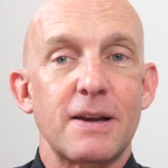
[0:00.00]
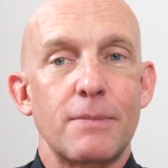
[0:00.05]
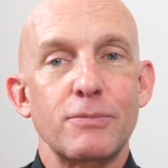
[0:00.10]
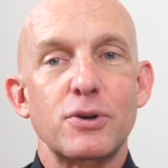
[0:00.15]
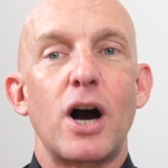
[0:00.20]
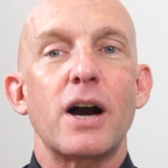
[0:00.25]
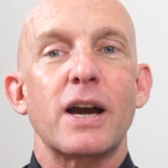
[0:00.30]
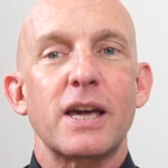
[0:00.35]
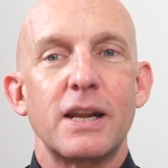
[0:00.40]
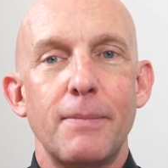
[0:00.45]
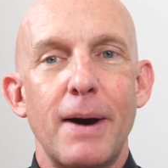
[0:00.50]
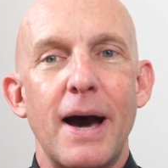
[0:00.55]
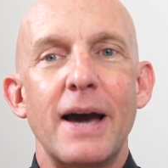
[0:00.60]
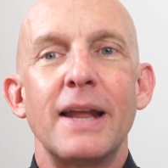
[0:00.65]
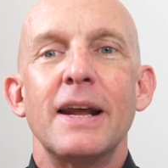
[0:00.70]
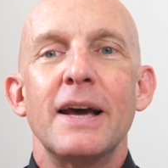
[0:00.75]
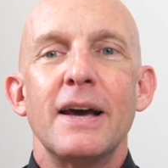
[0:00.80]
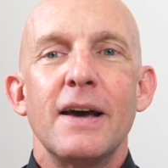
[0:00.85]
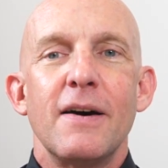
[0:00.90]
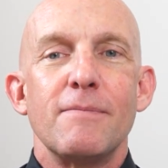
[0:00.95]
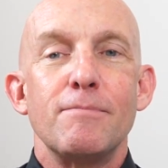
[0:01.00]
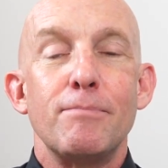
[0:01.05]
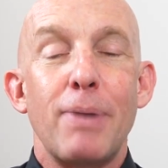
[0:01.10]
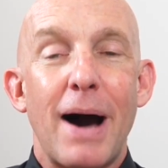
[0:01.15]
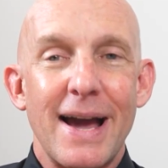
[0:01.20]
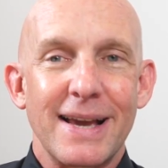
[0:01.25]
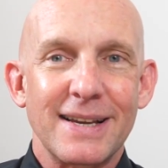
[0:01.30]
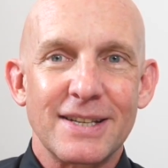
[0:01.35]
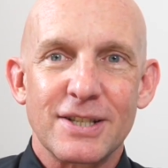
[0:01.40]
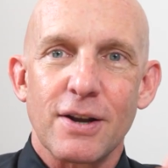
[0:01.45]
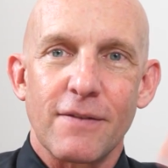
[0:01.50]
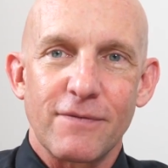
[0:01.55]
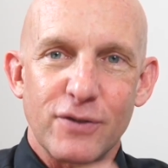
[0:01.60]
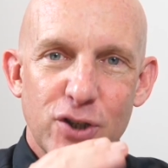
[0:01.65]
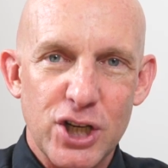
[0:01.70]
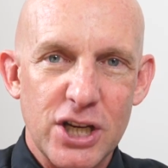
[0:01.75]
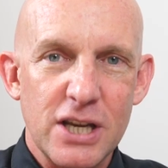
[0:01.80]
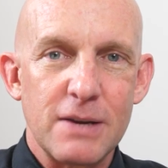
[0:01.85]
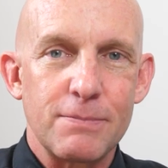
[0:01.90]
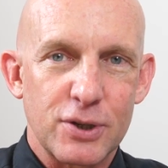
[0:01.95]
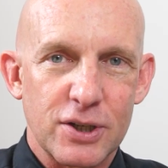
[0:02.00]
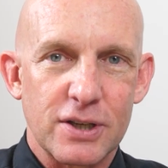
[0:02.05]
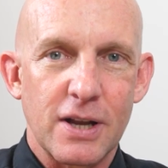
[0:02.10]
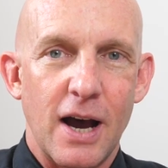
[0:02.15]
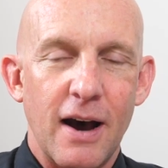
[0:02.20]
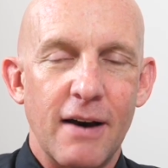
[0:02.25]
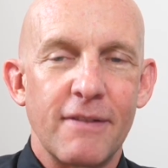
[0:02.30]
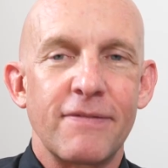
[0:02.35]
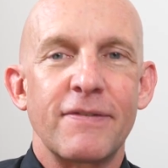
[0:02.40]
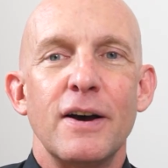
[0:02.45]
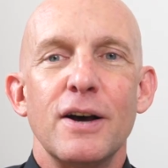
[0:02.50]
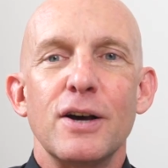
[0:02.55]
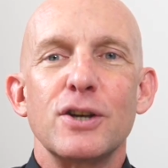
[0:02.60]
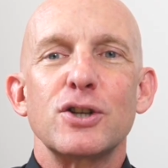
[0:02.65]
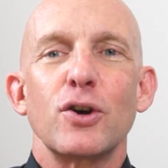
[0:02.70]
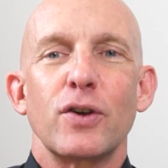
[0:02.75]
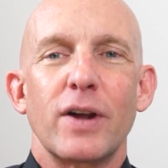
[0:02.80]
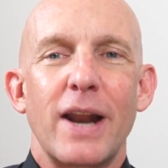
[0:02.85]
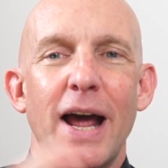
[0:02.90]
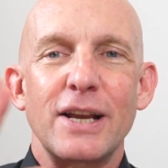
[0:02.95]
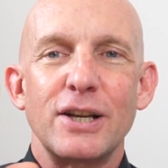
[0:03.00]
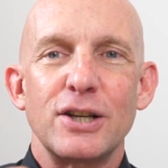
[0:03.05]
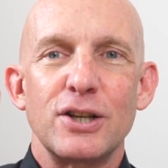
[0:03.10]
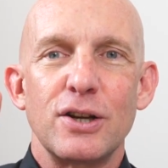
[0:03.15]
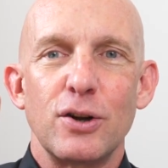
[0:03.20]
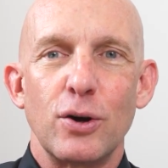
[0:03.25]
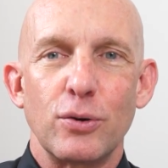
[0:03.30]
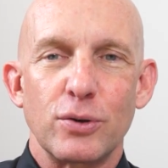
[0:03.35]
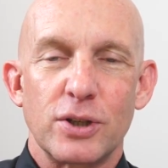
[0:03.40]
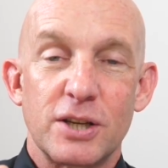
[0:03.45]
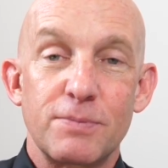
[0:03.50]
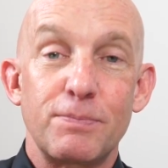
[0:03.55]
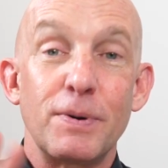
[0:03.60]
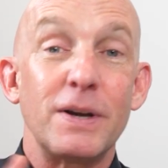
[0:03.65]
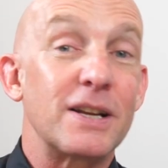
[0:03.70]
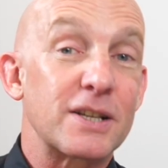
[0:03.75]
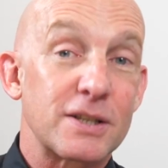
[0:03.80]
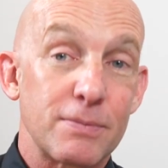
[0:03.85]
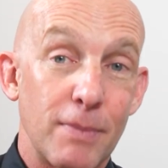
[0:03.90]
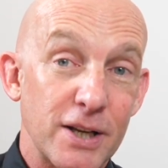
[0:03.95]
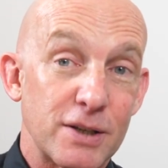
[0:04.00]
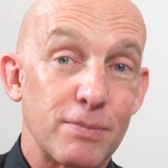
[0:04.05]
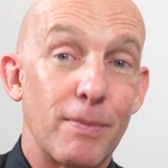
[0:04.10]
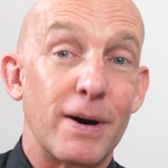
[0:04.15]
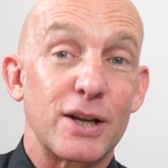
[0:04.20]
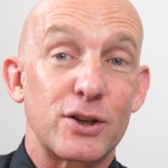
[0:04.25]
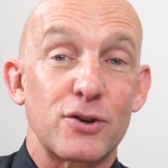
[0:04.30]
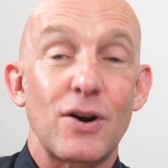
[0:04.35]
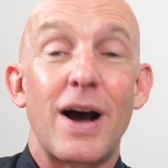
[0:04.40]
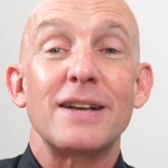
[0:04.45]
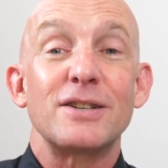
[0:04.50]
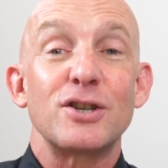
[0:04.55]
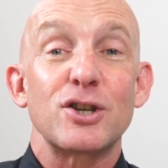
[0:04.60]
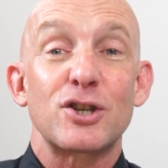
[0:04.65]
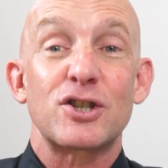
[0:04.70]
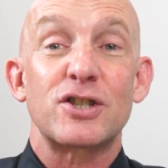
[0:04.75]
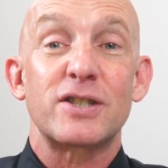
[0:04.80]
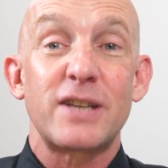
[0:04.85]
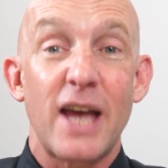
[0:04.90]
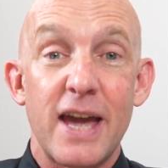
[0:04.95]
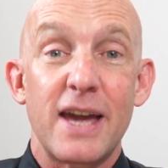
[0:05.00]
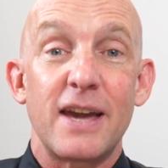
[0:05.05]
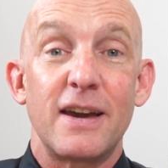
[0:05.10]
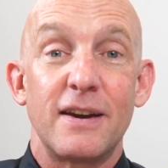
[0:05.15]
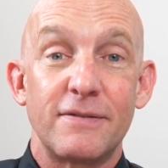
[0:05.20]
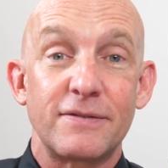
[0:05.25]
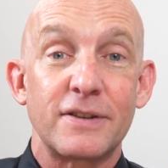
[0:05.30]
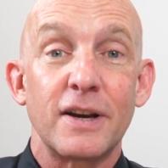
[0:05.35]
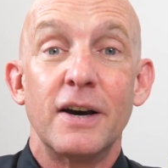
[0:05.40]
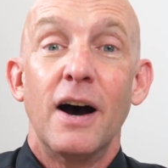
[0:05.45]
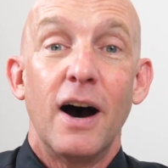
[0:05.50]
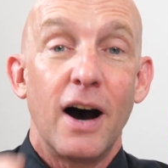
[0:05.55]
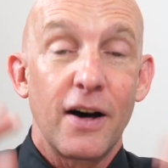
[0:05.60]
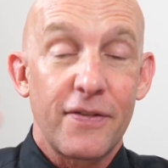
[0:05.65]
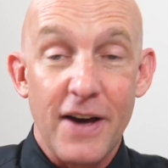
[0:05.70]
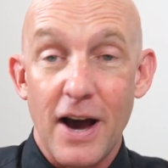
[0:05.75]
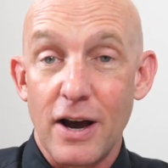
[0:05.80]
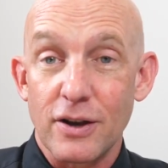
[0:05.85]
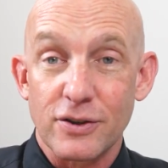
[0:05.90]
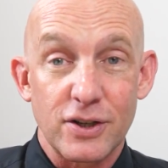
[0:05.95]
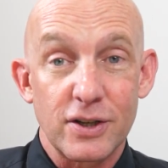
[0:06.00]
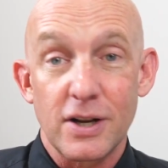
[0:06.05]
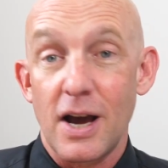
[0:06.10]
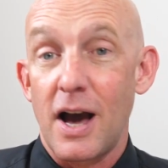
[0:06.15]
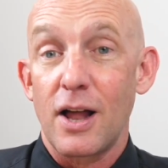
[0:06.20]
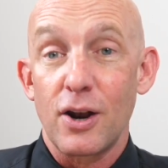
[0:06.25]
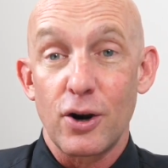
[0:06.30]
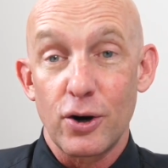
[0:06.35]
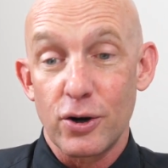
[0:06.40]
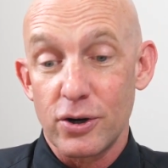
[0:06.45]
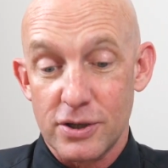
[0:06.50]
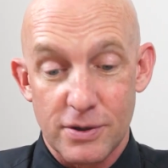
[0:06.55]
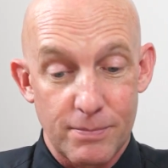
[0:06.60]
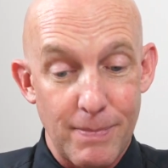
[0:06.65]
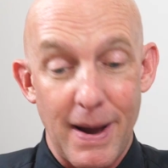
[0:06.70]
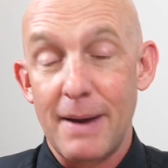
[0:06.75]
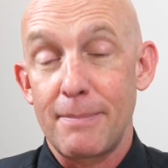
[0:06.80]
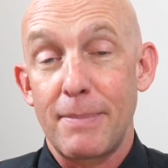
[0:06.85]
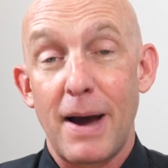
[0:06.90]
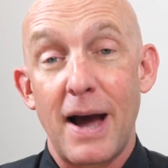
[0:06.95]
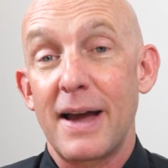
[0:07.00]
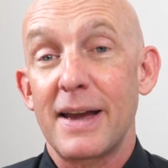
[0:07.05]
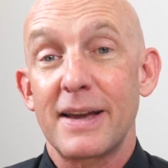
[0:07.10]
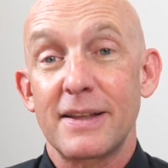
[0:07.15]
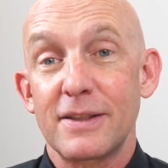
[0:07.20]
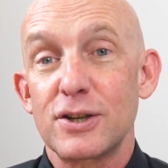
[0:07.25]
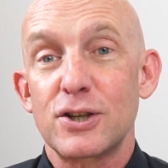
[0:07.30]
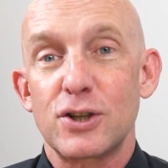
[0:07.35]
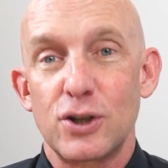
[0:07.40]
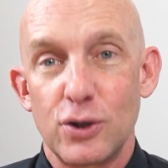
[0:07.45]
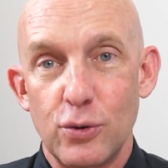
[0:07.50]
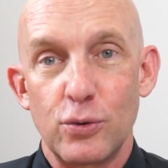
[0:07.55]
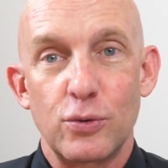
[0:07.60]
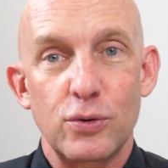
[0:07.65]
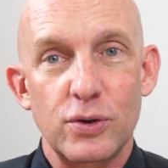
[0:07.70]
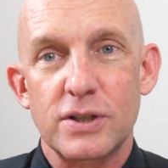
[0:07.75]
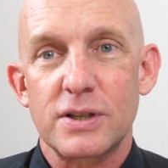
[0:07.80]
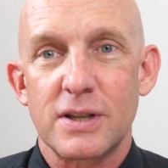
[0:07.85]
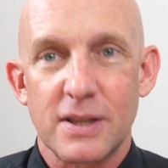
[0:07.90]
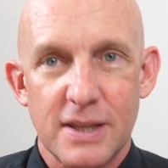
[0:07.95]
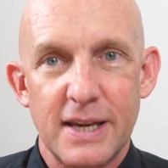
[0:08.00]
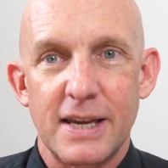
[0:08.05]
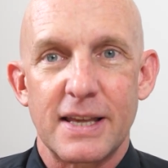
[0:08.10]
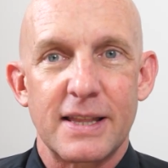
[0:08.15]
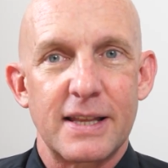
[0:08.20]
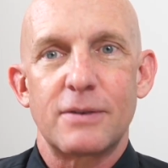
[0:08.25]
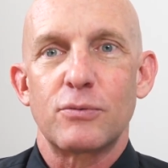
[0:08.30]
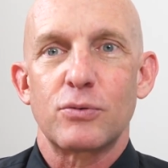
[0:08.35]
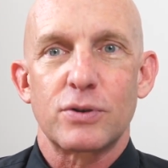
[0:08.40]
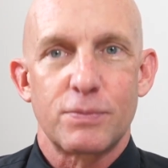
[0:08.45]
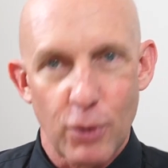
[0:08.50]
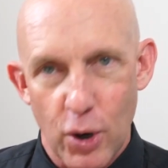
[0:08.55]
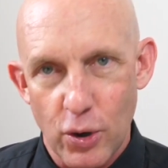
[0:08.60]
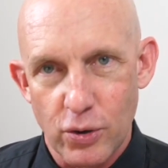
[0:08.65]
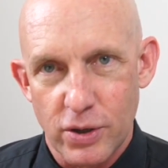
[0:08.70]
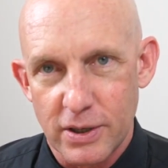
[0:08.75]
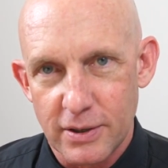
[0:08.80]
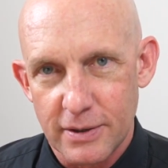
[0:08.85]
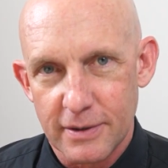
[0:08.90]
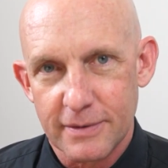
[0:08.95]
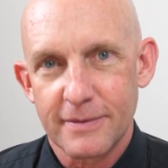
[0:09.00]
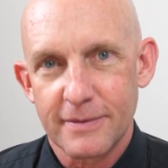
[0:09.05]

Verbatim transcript: I'm talking about buying stuff, cheap stuff, so that I don't spend as much money. So I just saved $1,000 by buying this used thing that was broken.